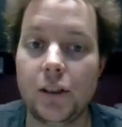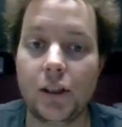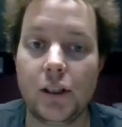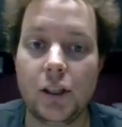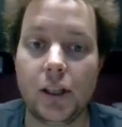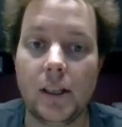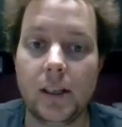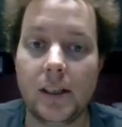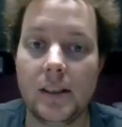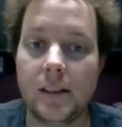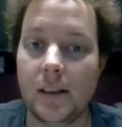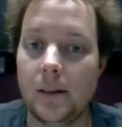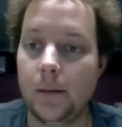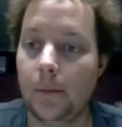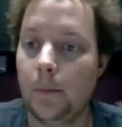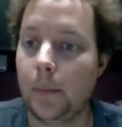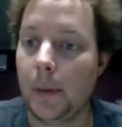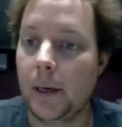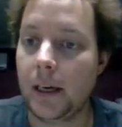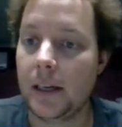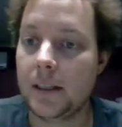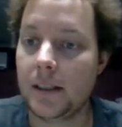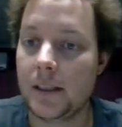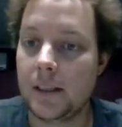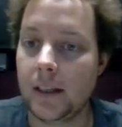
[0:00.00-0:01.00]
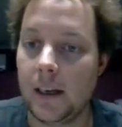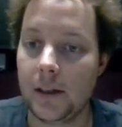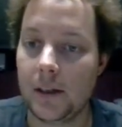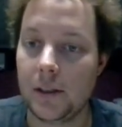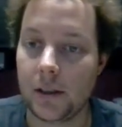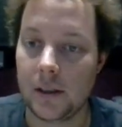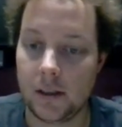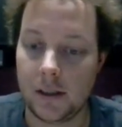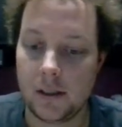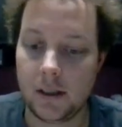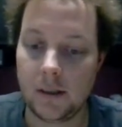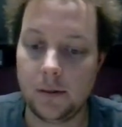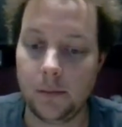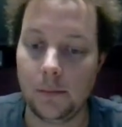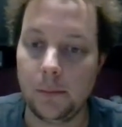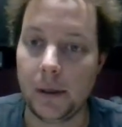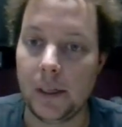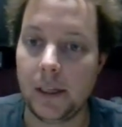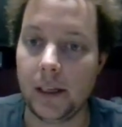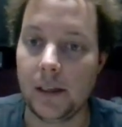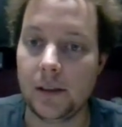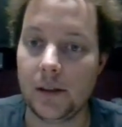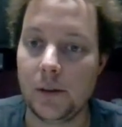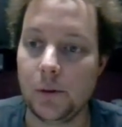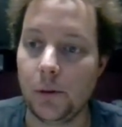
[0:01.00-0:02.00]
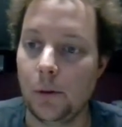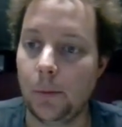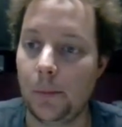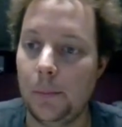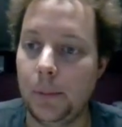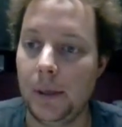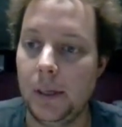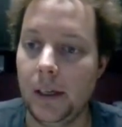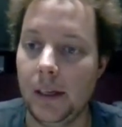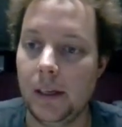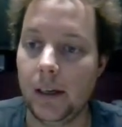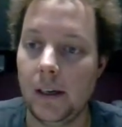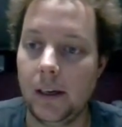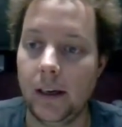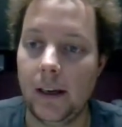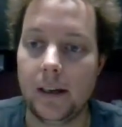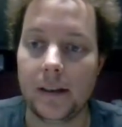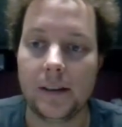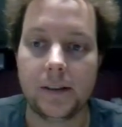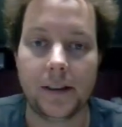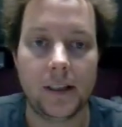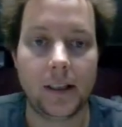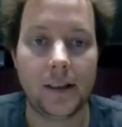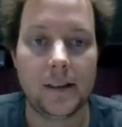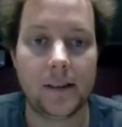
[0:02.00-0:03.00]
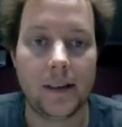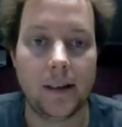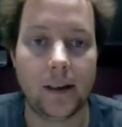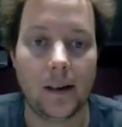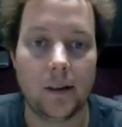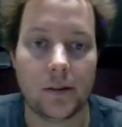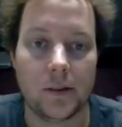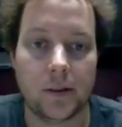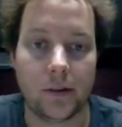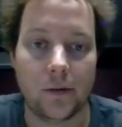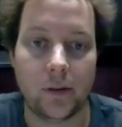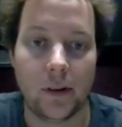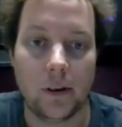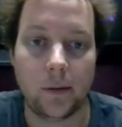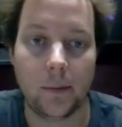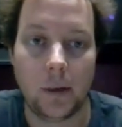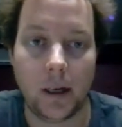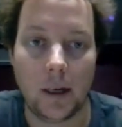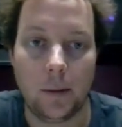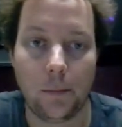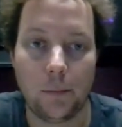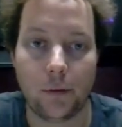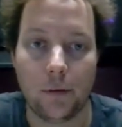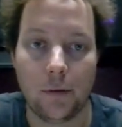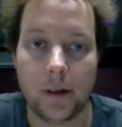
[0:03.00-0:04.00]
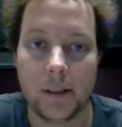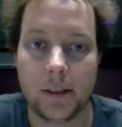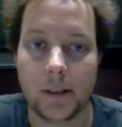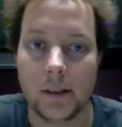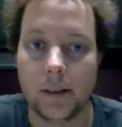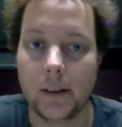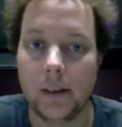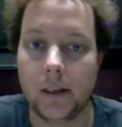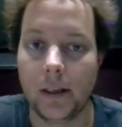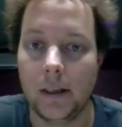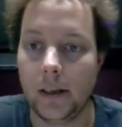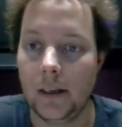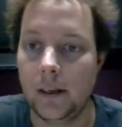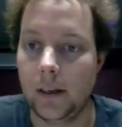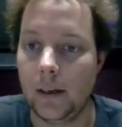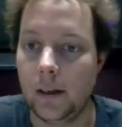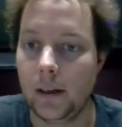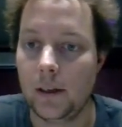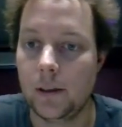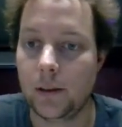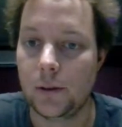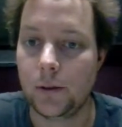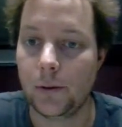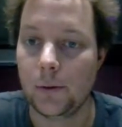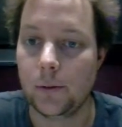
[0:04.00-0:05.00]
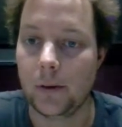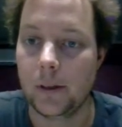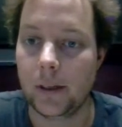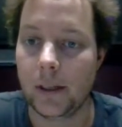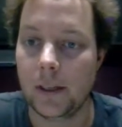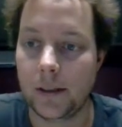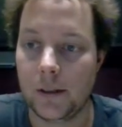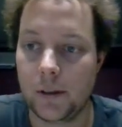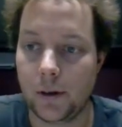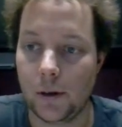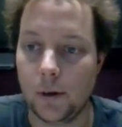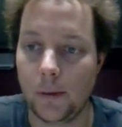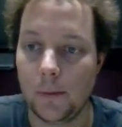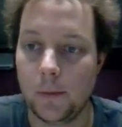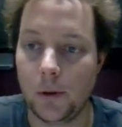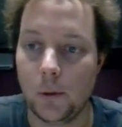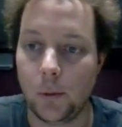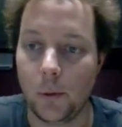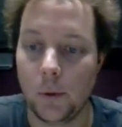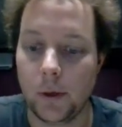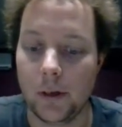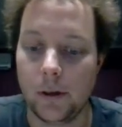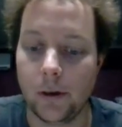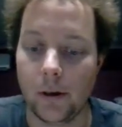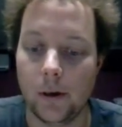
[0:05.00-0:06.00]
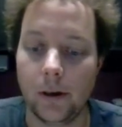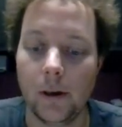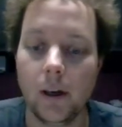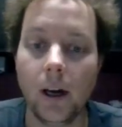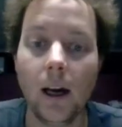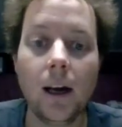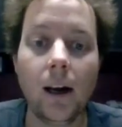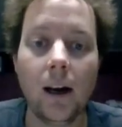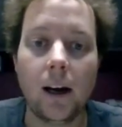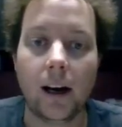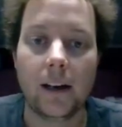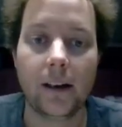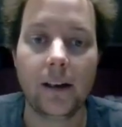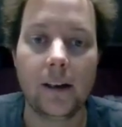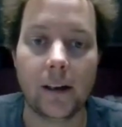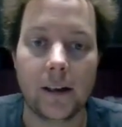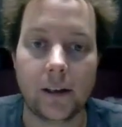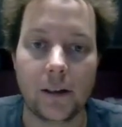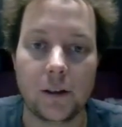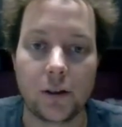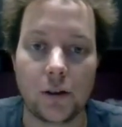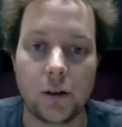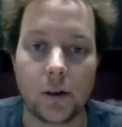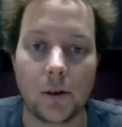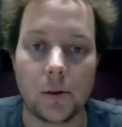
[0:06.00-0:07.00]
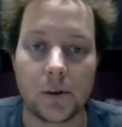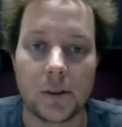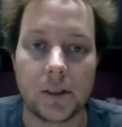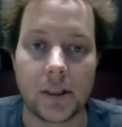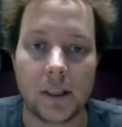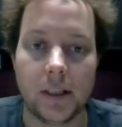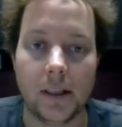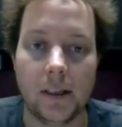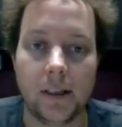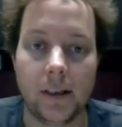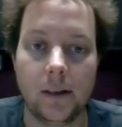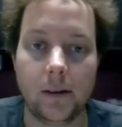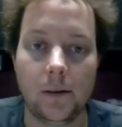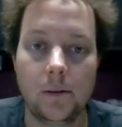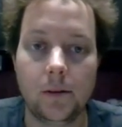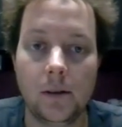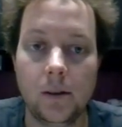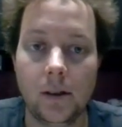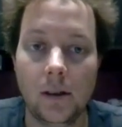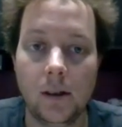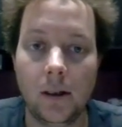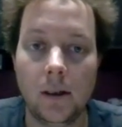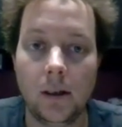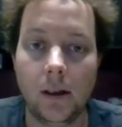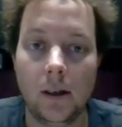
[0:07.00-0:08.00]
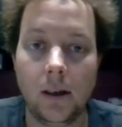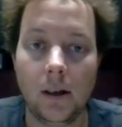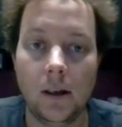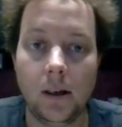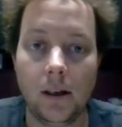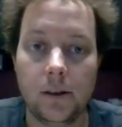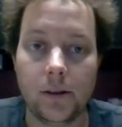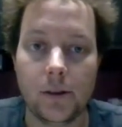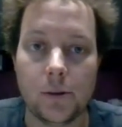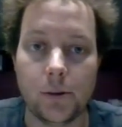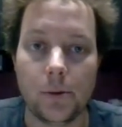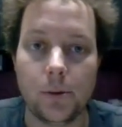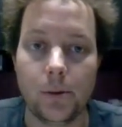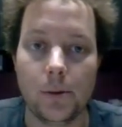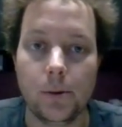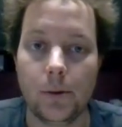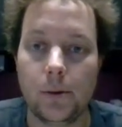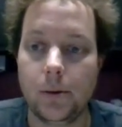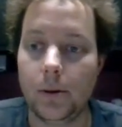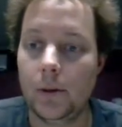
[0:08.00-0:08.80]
GSM base stations begin to appear, and details of them are printed into the terminal window. I can hit Control C now to